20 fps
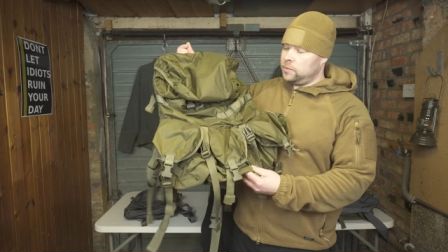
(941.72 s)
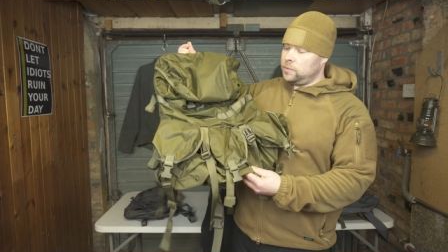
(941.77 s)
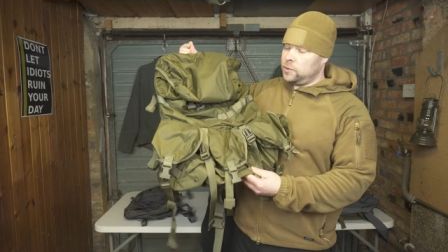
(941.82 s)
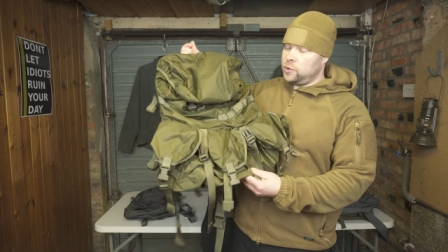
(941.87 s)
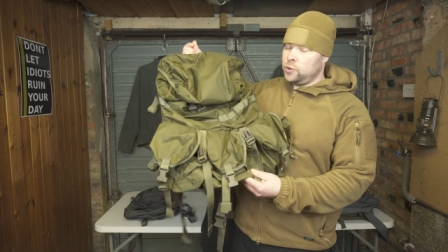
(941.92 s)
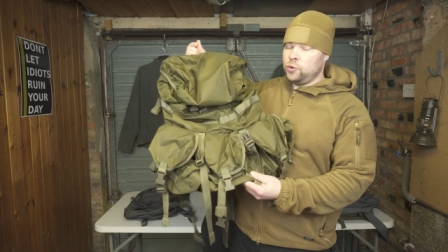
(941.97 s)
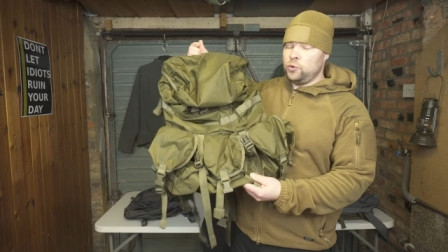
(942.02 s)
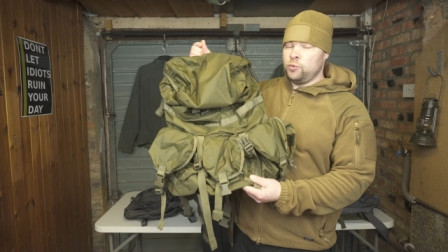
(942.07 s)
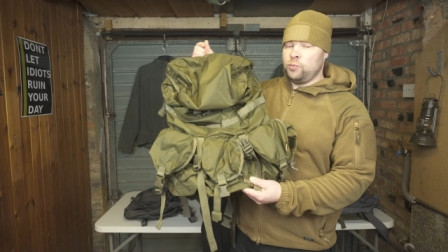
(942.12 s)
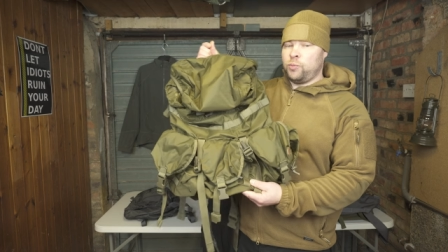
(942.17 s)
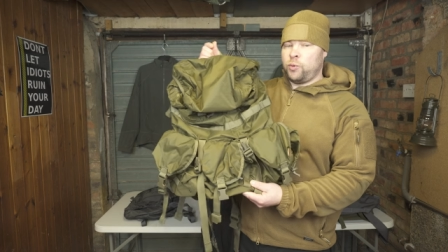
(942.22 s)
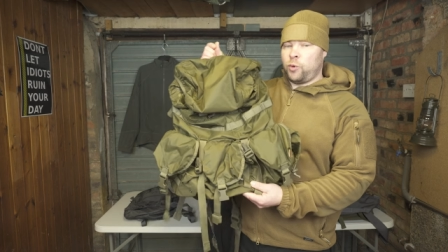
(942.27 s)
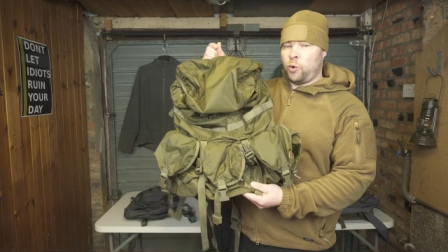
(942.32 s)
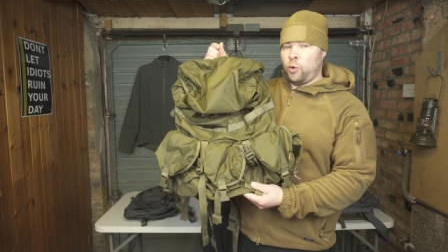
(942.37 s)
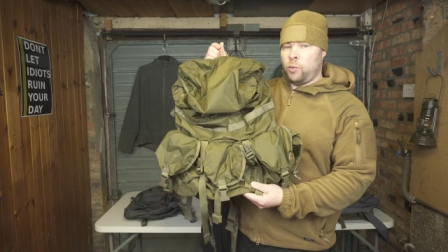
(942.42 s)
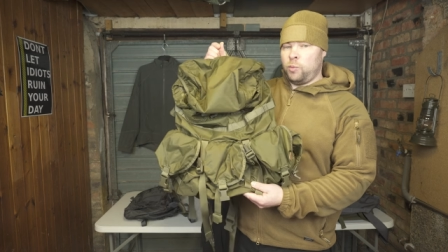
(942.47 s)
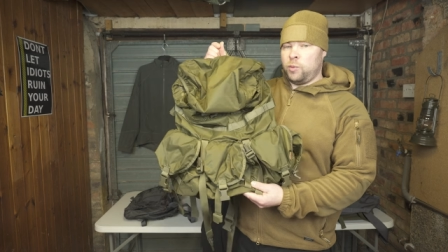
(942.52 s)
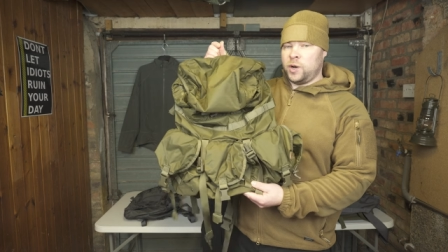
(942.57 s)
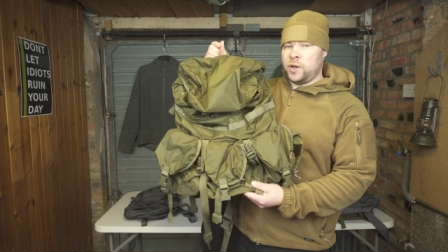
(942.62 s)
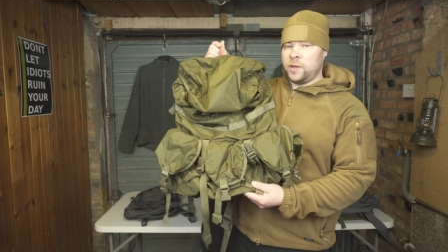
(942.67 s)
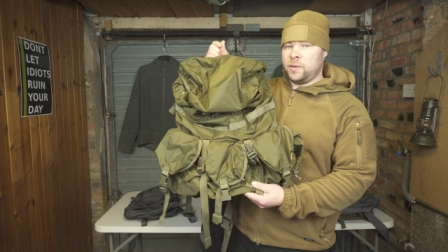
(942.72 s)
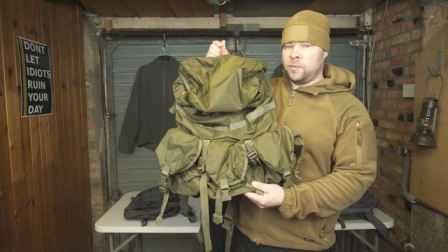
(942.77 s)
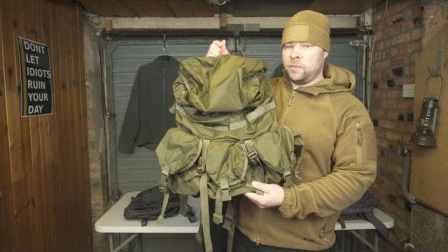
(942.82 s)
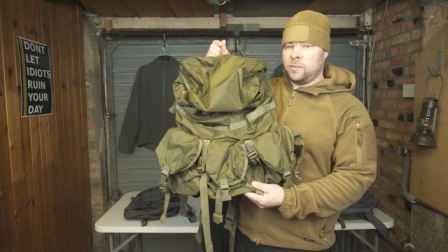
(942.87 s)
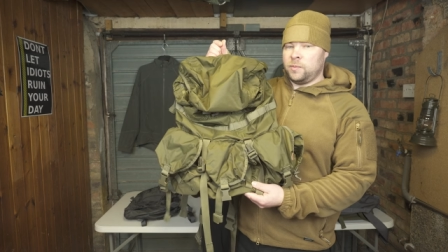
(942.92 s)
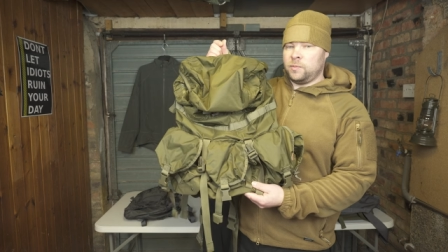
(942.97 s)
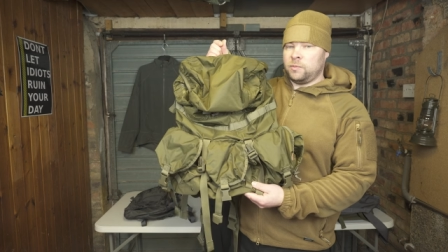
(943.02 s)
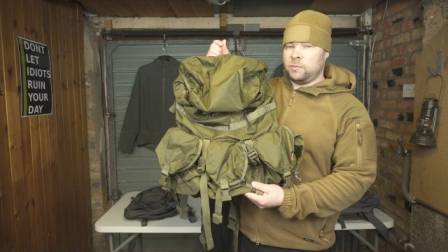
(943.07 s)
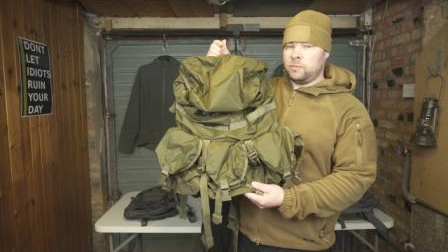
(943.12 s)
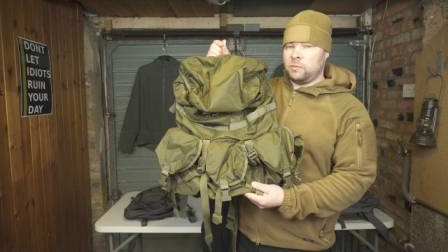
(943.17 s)
you probably
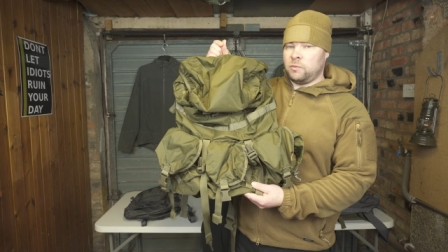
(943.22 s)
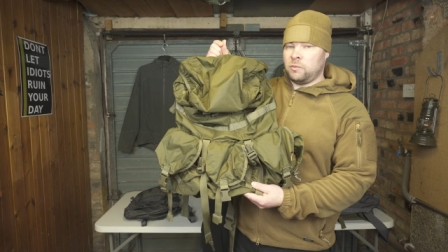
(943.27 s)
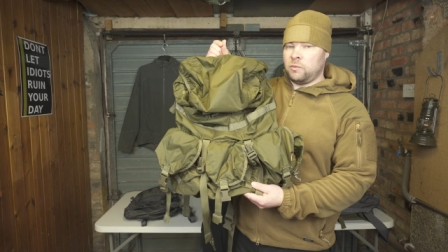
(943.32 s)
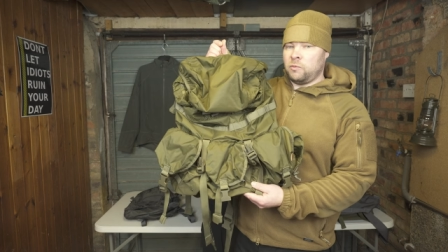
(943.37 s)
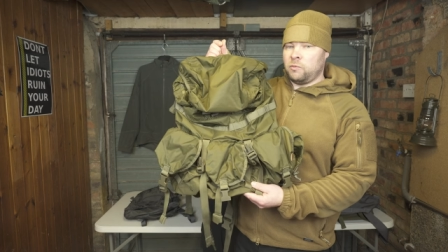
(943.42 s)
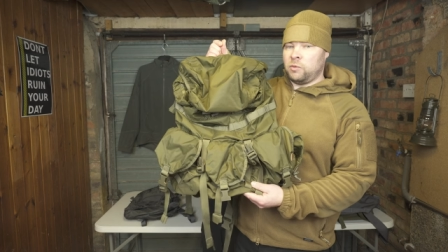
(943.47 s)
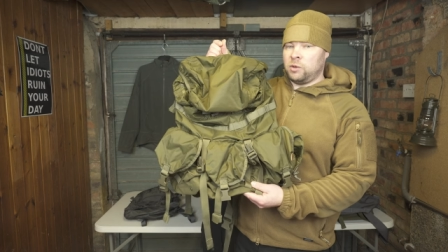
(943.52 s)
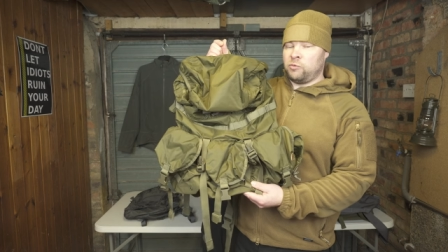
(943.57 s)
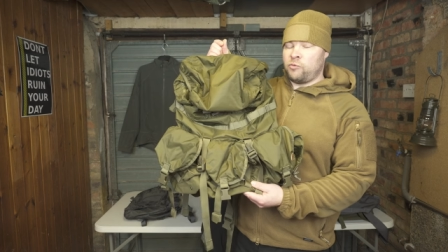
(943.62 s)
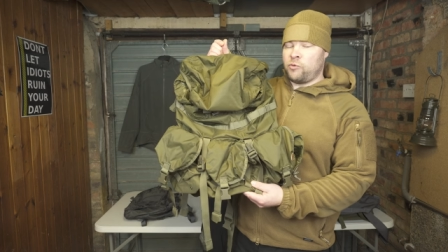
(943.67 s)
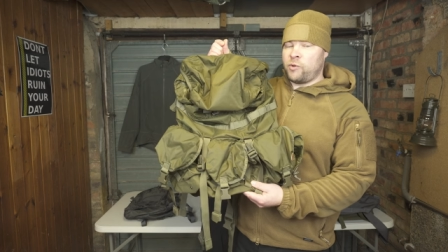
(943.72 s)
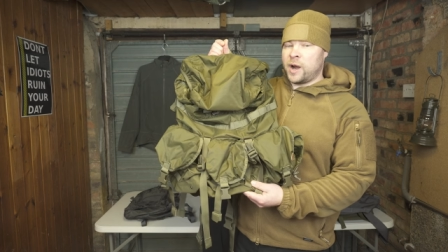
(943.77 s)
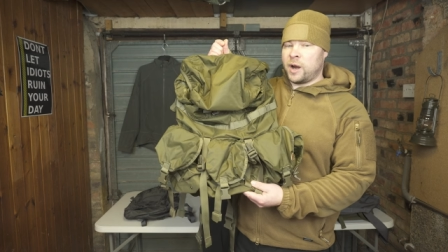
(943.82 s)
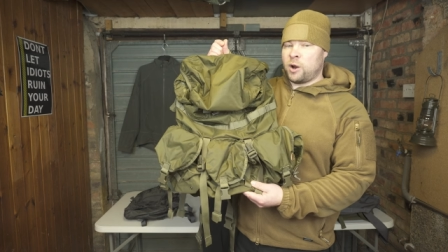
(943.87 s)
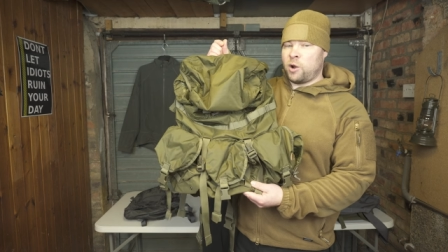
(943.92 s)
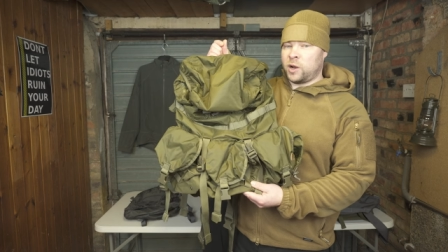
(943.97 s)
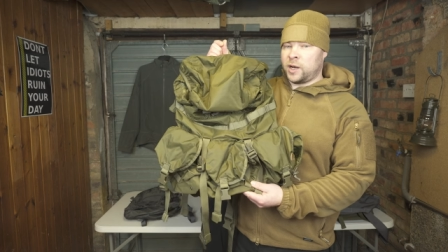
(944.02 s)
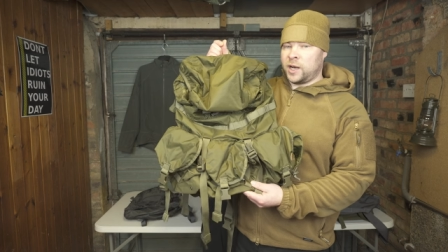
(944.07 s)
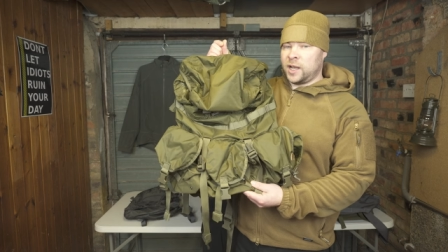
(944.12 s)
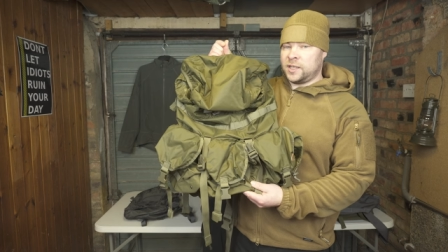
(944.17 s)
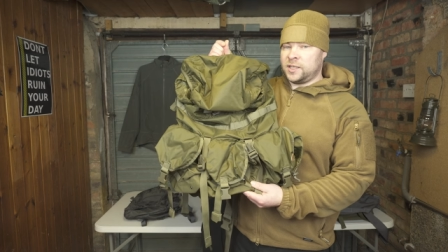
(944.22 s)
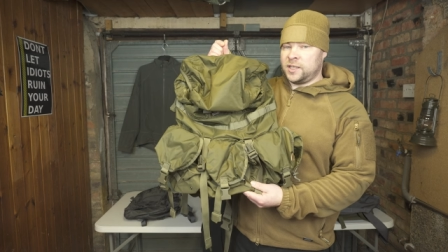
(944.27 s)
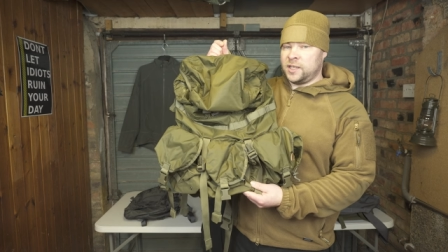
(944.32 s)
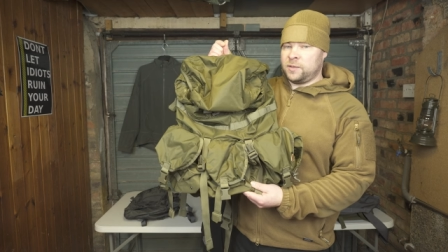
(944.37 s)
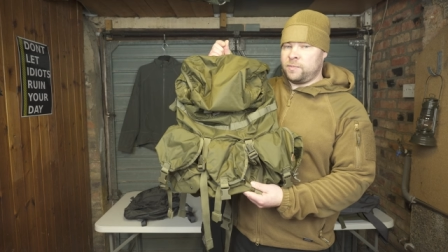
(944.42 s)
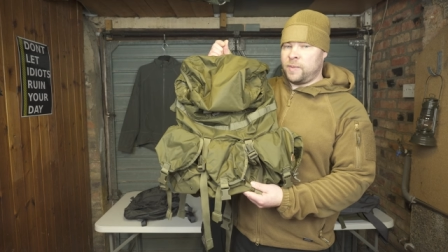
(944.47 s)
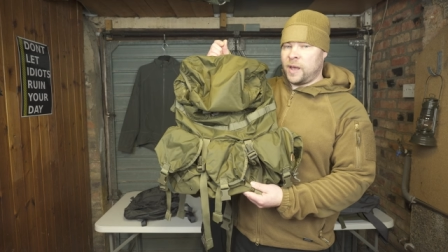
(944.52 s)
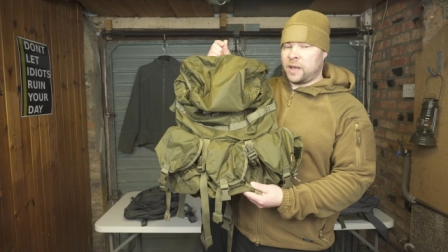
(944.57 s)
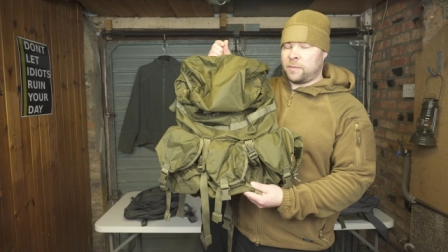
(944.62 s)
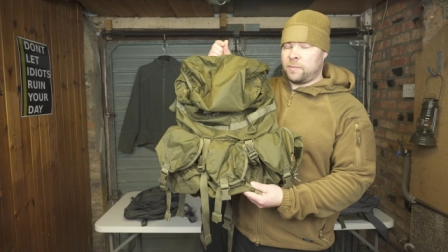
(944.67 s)
will recognize this
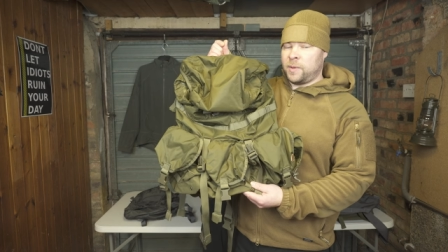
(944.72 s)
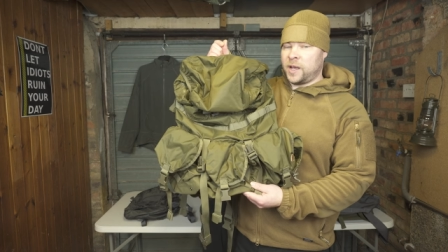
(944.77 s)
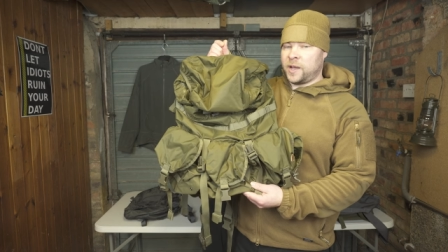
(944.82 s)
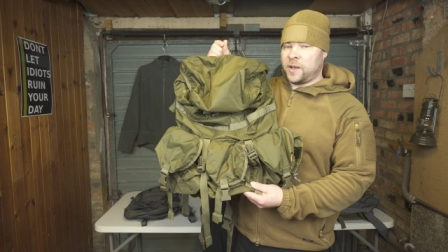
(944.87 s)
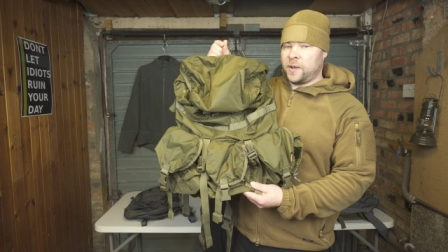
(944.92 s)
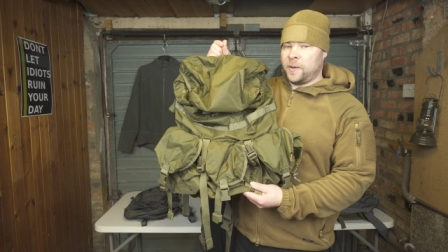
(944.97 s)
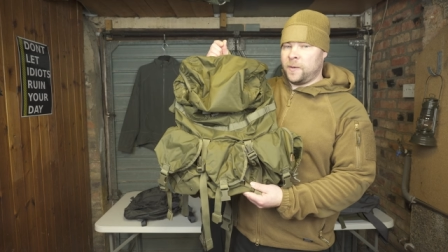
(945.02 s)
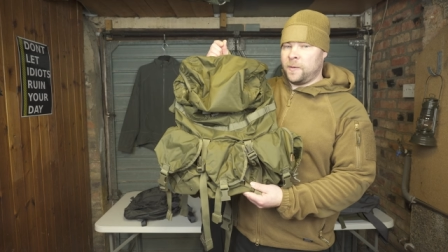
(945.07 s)
backpack,